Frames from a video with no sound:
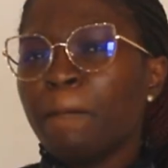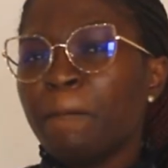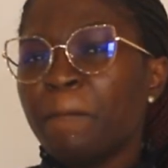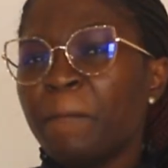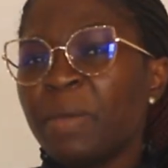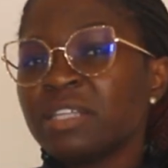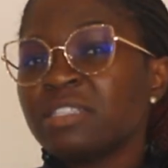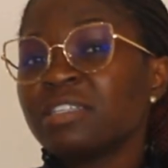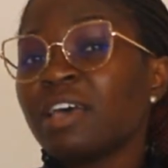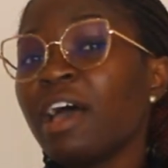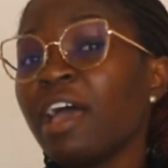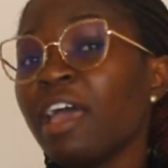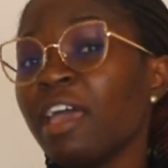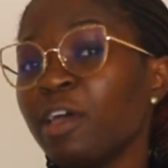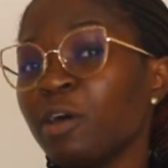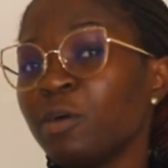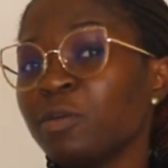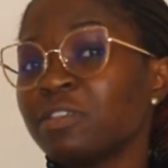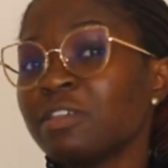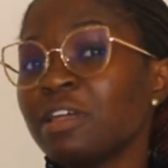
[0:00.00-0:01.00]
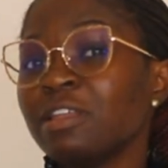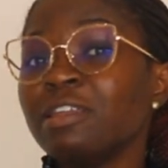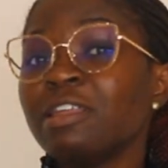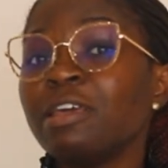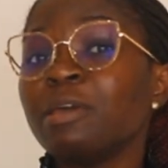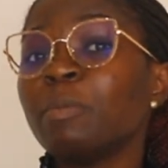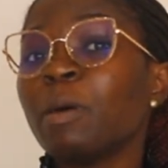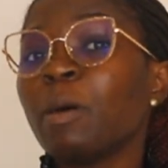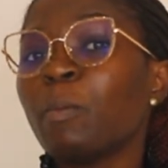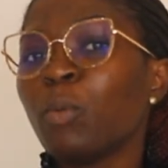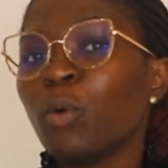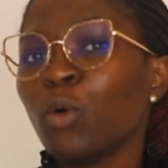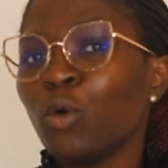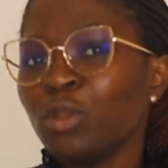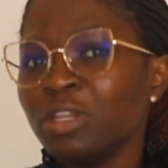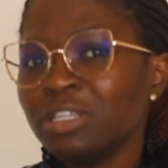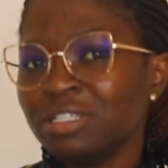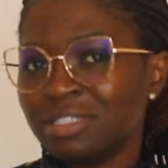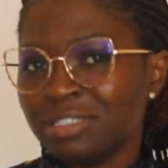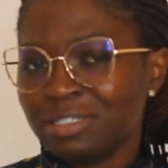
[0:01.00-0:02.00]
Better health and labor
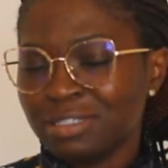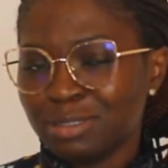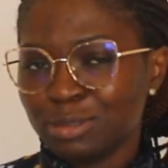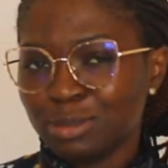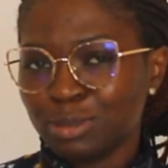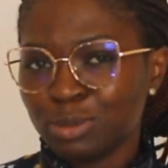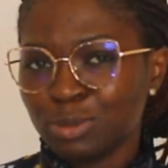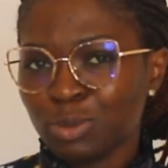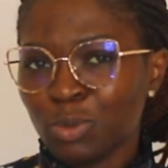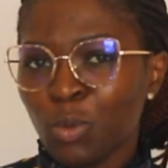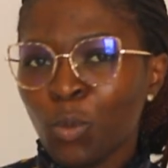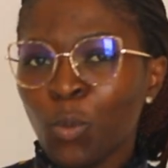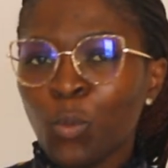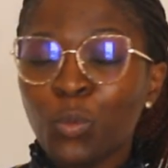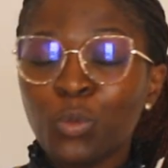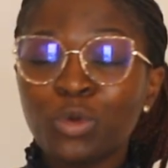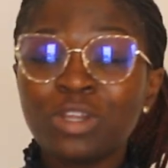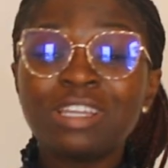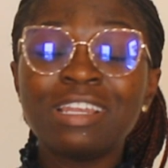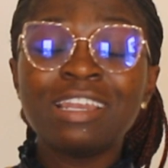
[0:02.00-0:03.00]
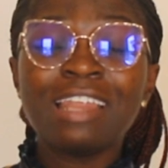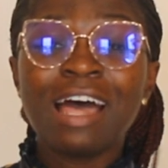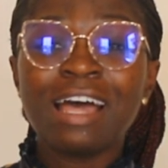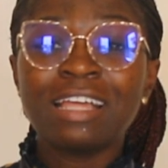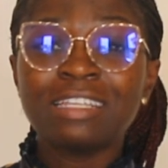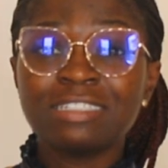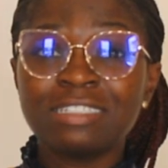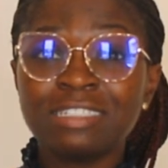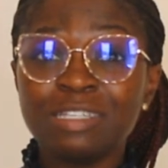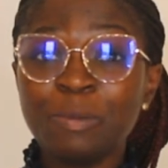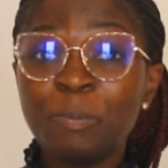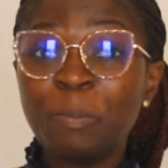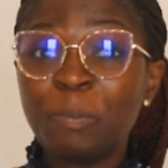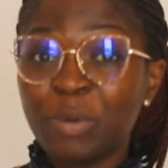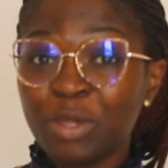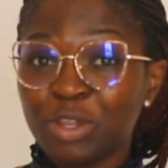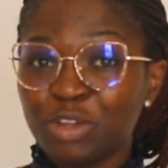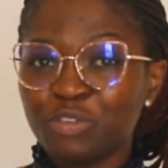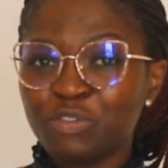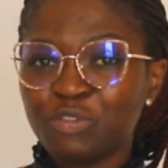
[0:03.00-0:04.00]
policies would largely
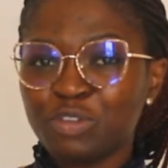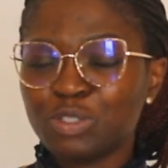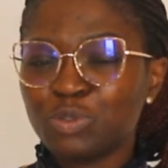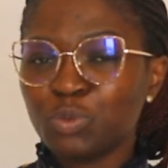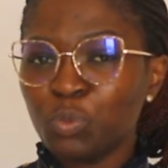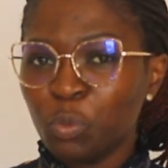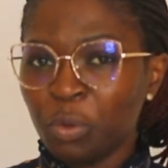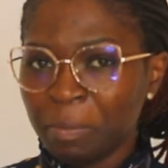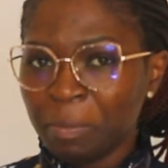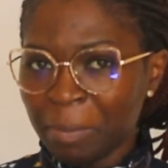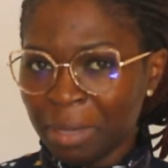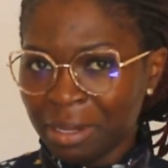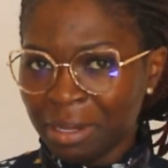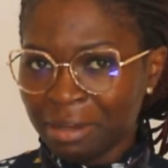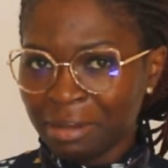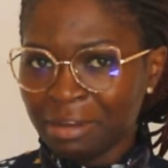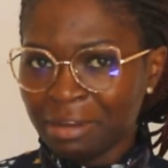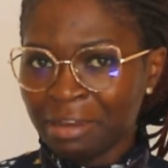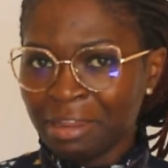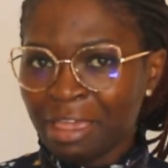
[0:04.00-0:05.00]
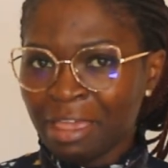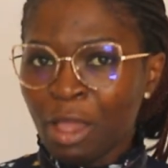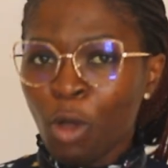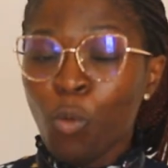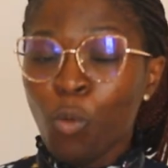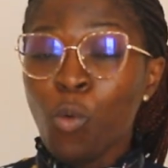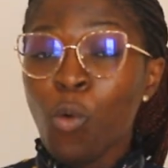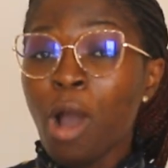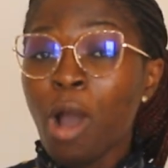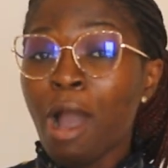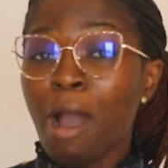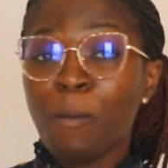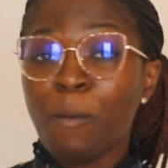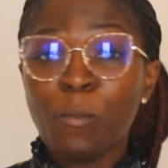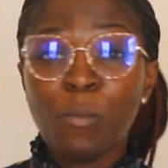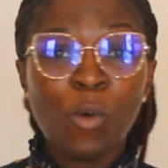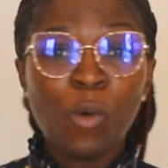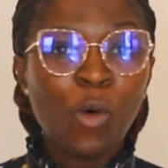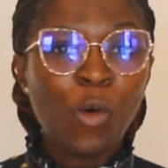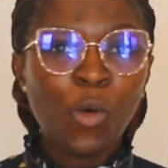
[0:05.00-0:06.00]
benefit women who
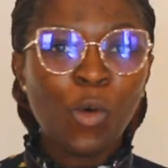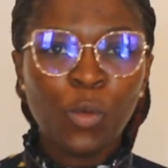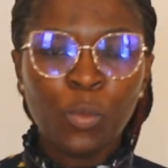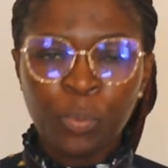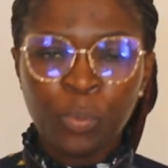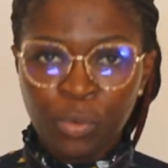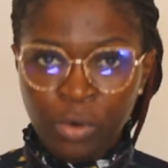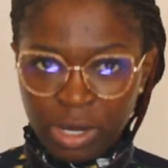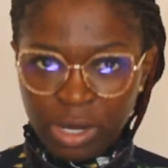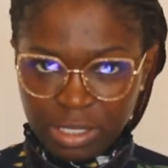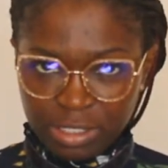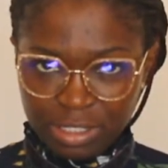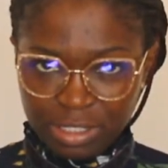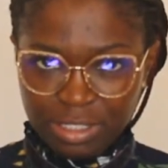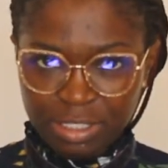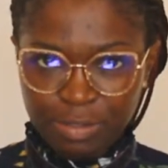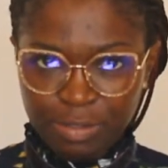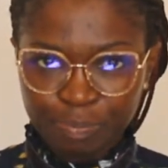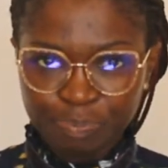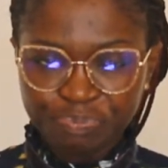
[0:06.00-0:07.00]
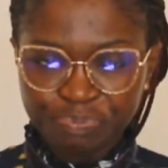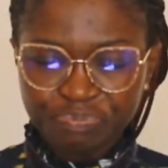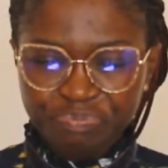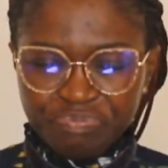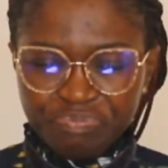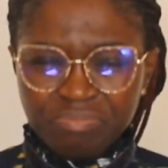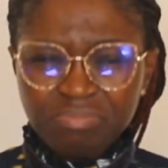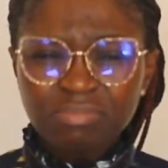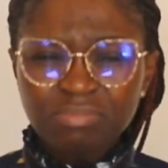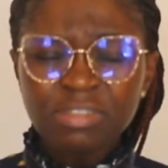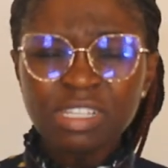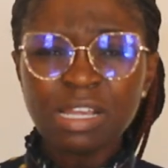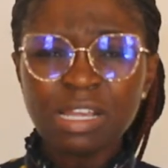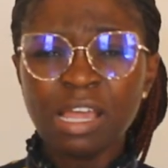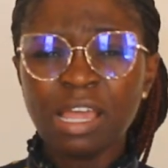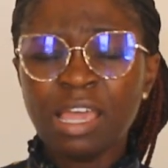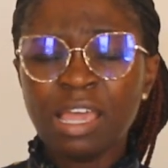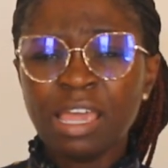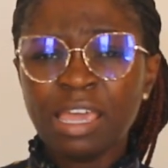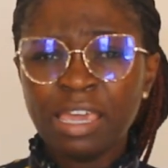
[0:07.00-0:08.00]
are more oppressed
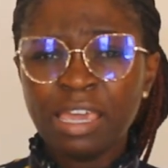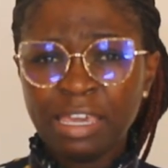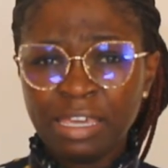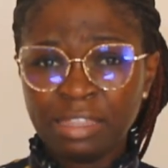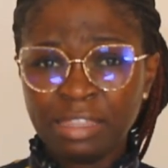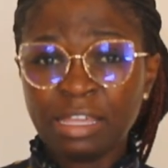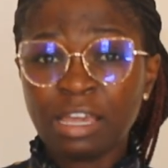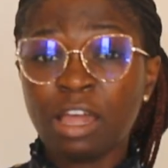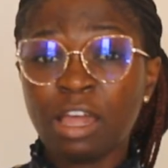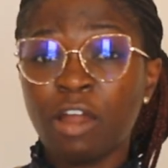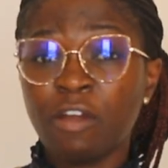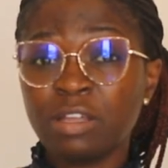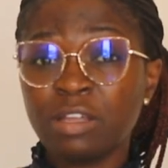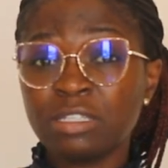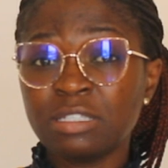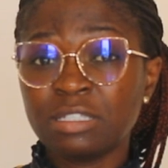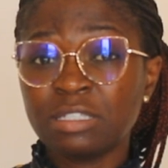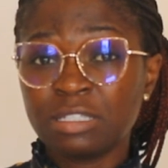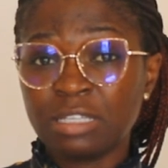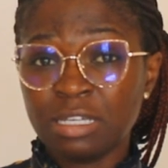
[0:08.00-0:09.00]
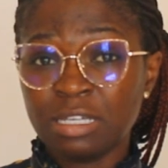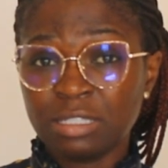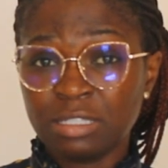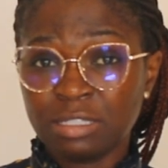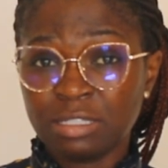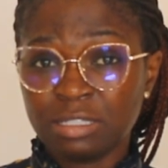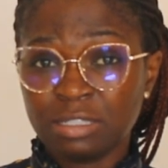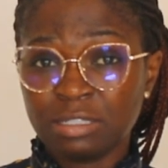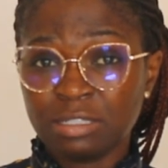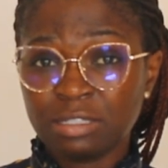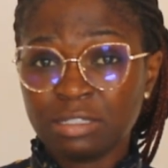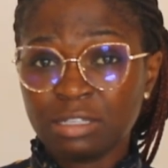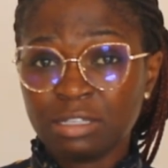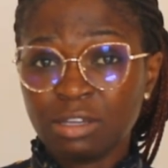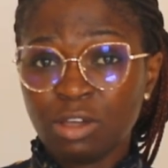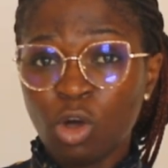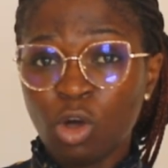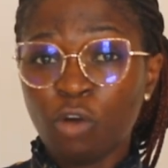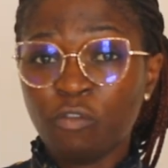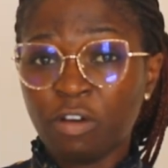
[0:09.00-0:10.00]
in the current states
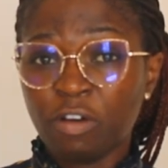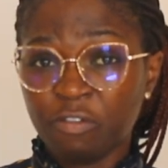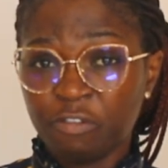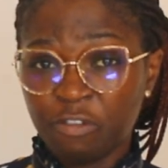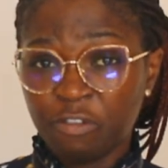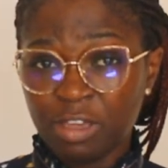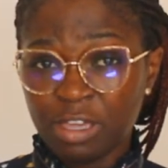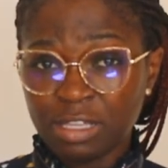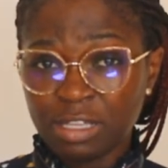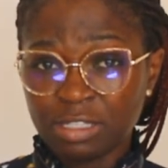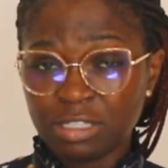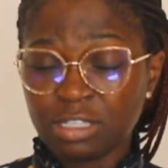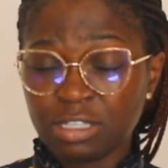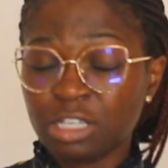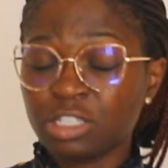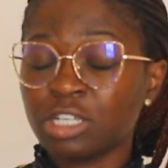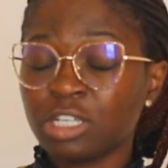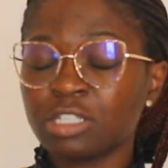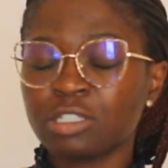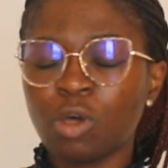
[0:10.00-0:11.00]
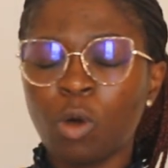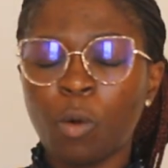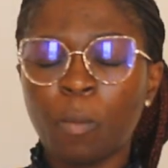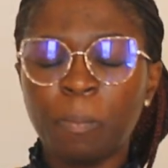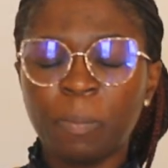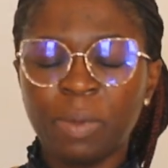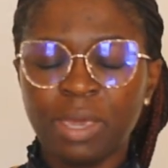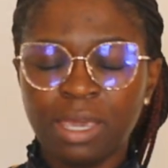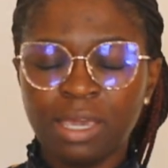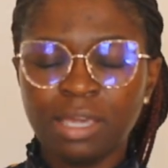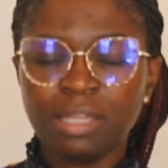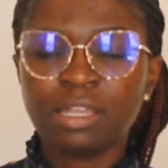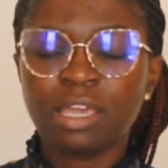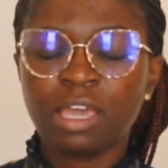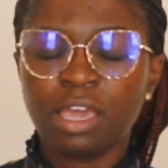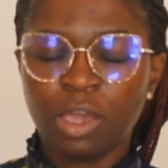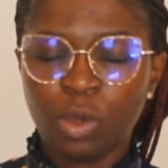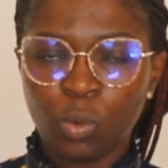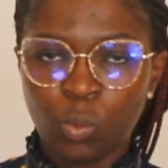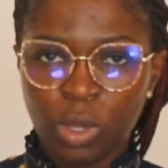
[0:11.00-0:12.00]
of affairs such as unpaid
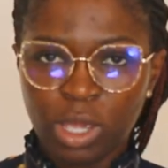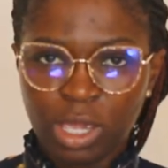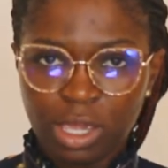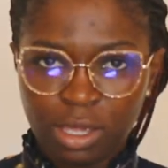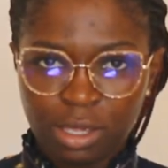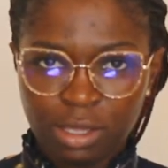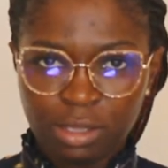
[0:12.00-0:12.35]
care work.